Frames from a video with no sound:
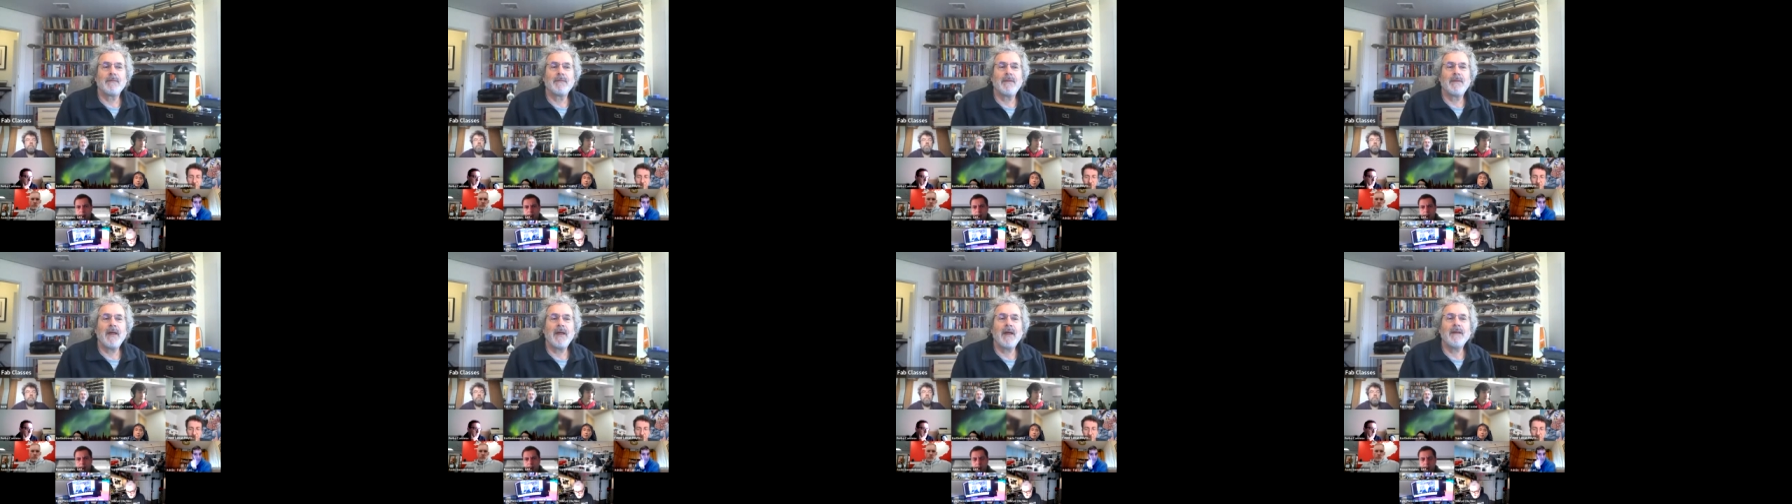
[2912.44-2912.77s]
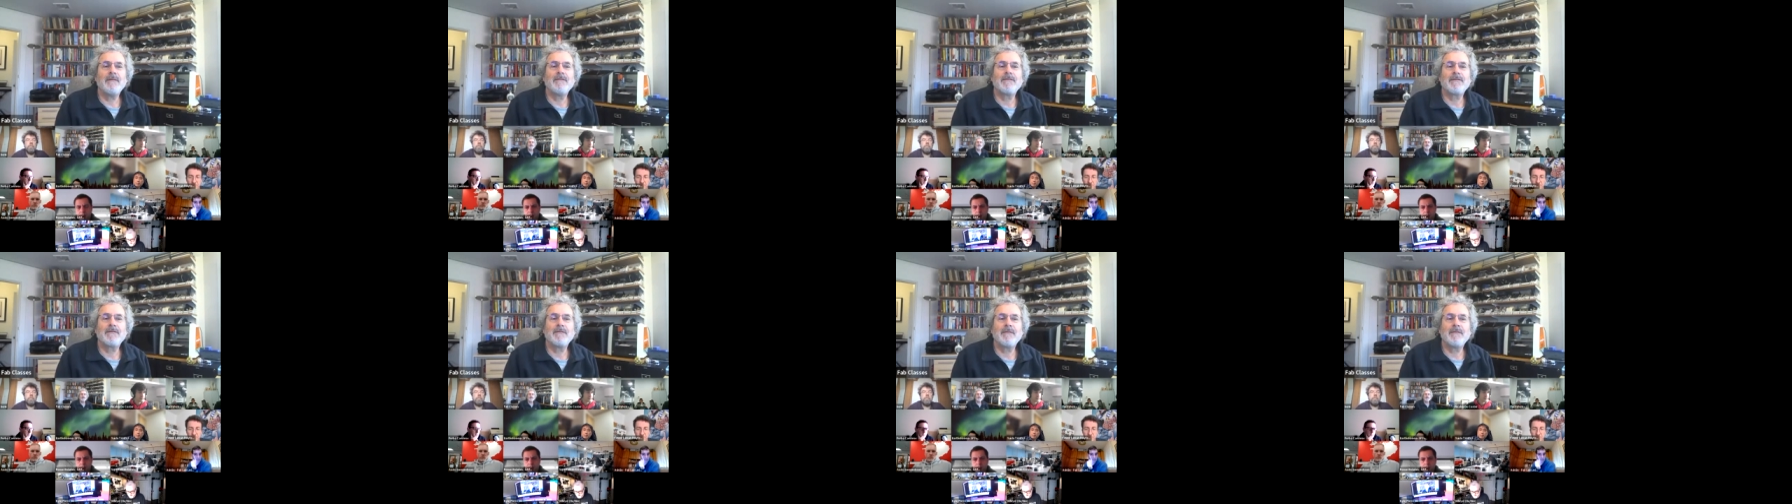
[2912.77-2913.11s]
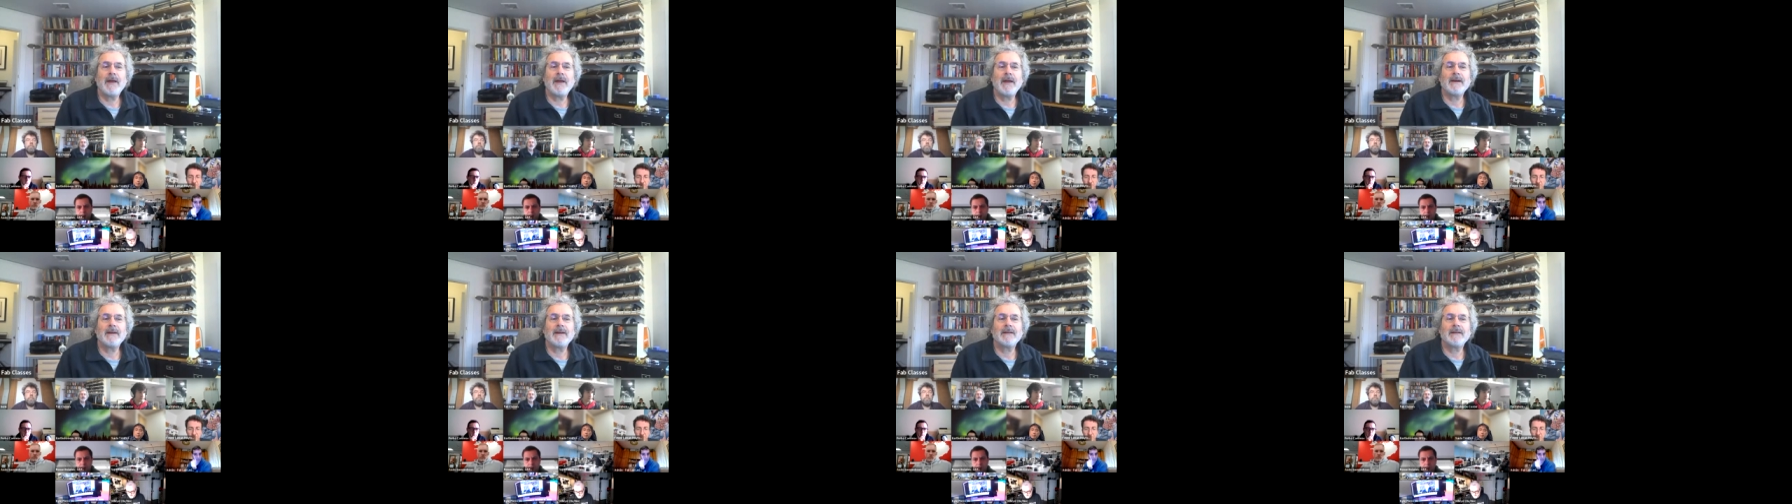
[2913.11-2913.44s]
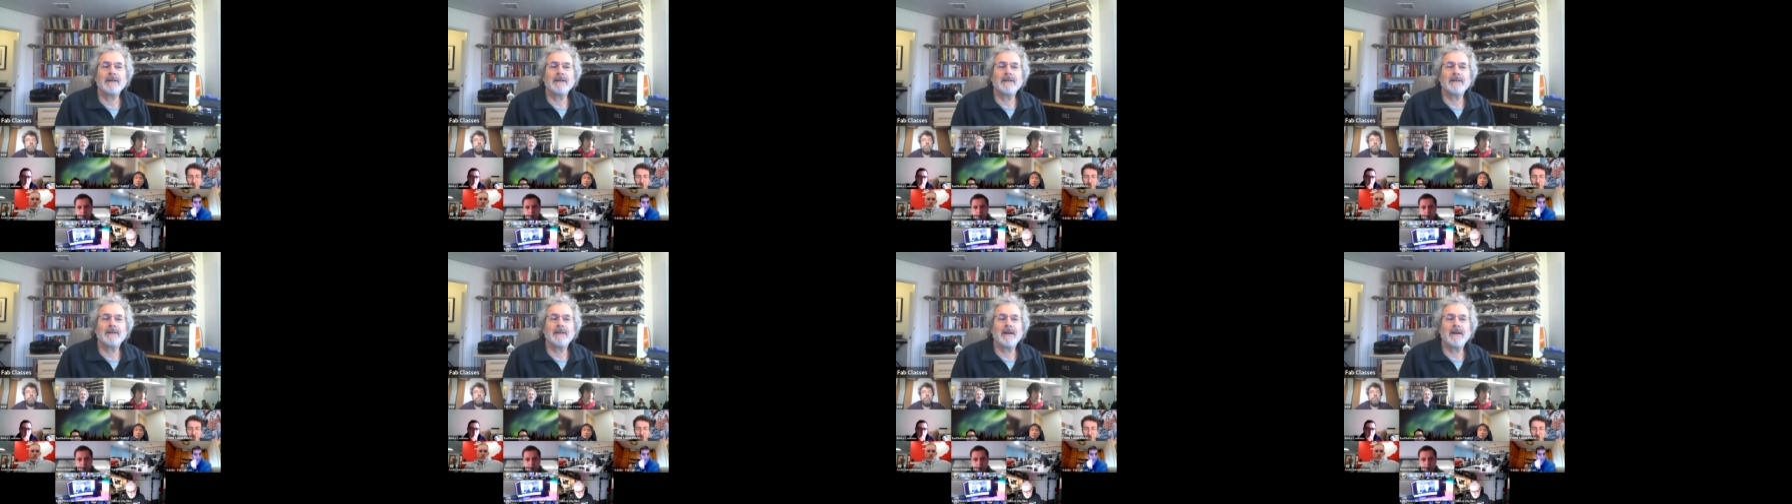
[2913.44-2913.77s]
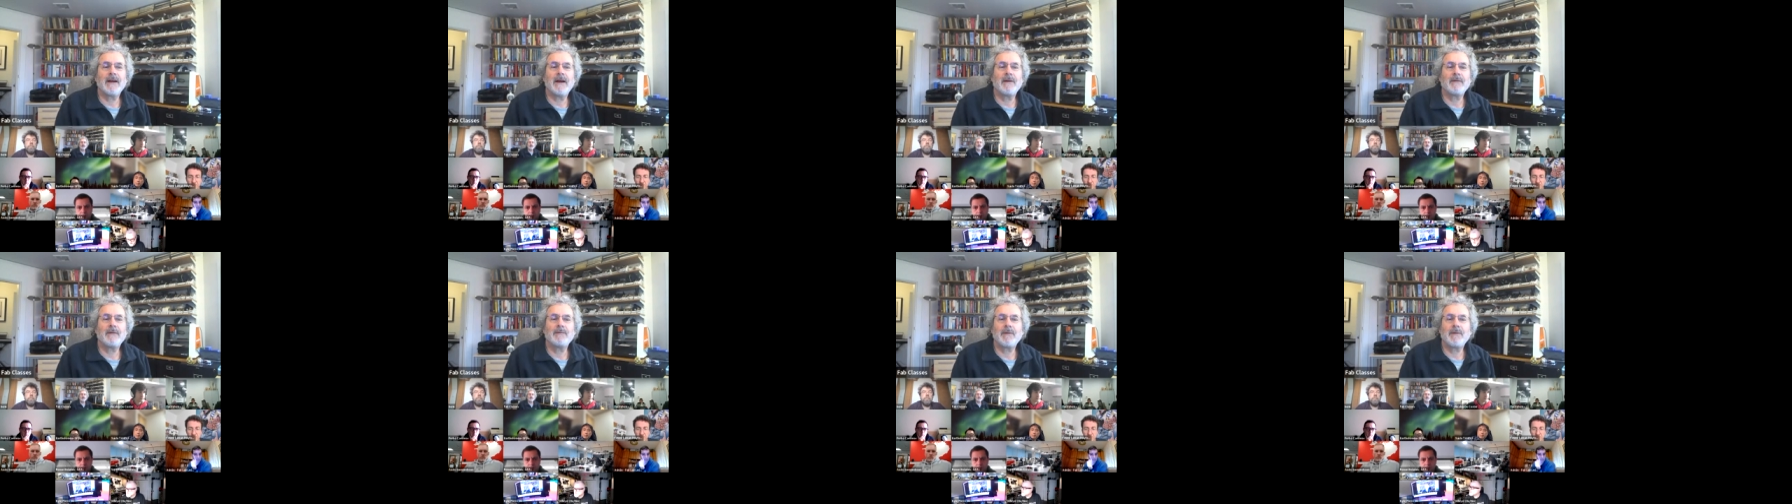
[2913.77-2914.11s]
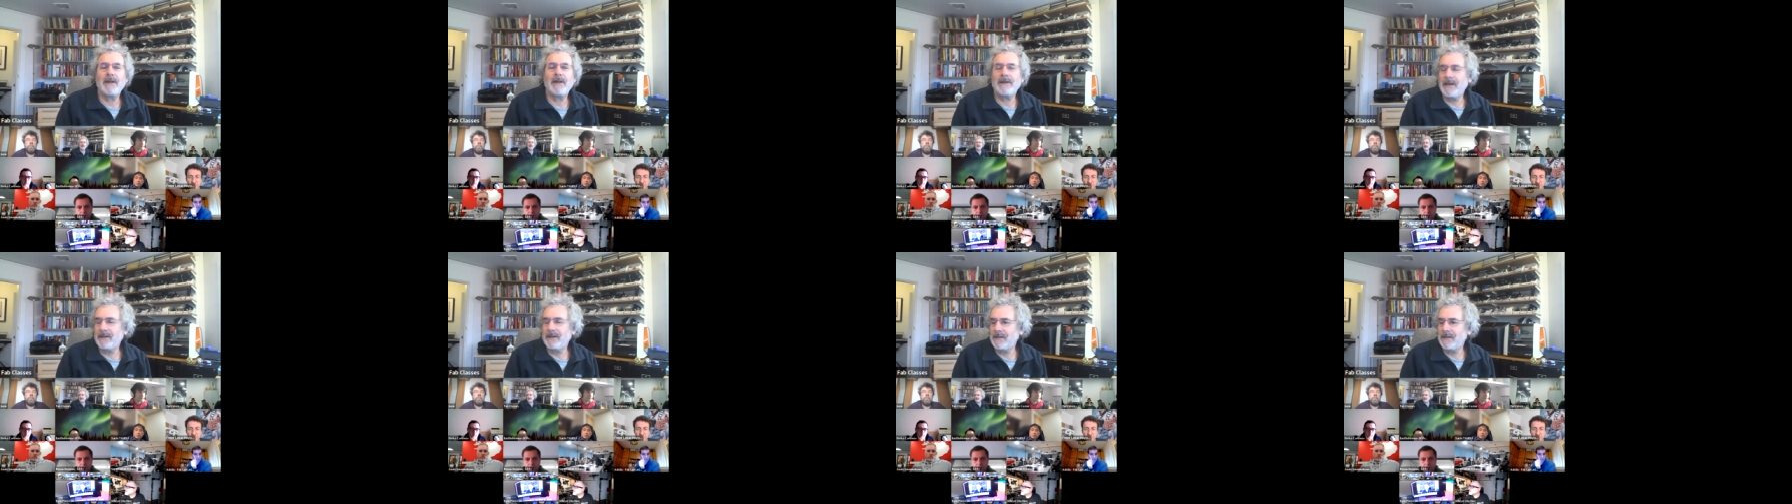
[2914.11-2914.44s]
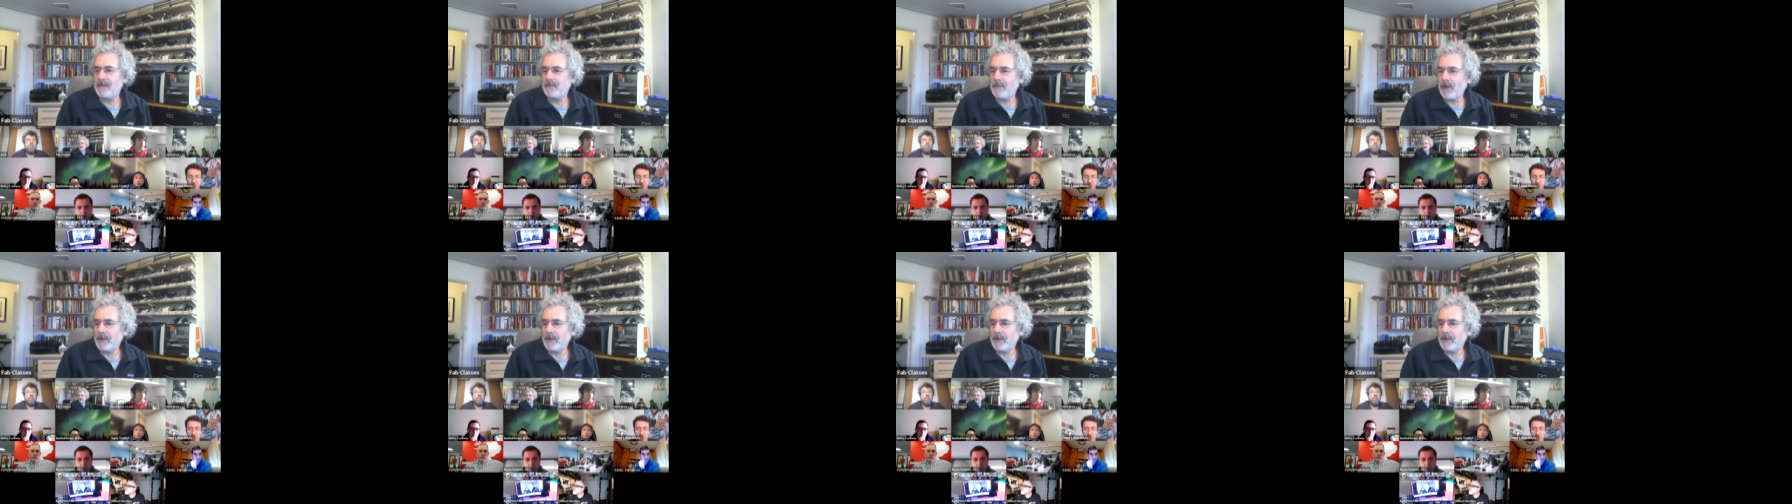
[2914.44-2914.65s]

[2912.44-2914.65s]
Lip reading: Then from there, I would probably get the